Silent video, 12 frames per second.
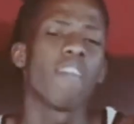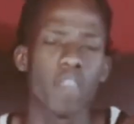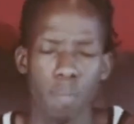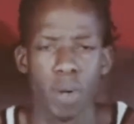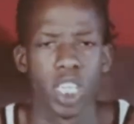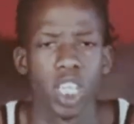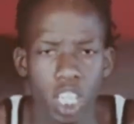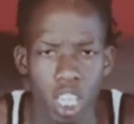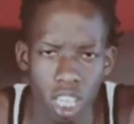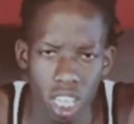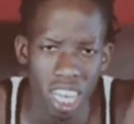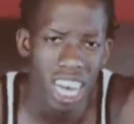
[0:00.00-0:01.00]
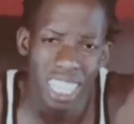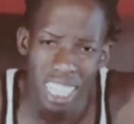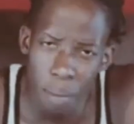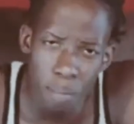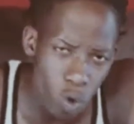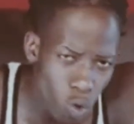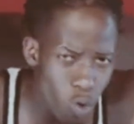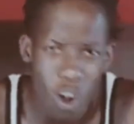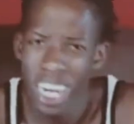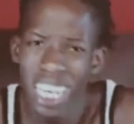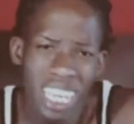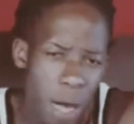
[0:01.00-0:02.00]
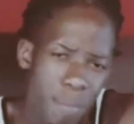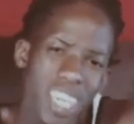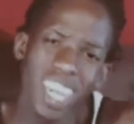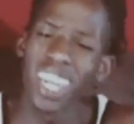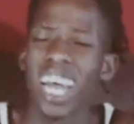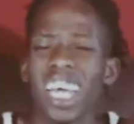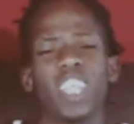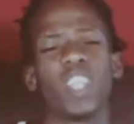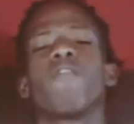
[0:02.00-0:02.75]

and I hope it comes very soon. See,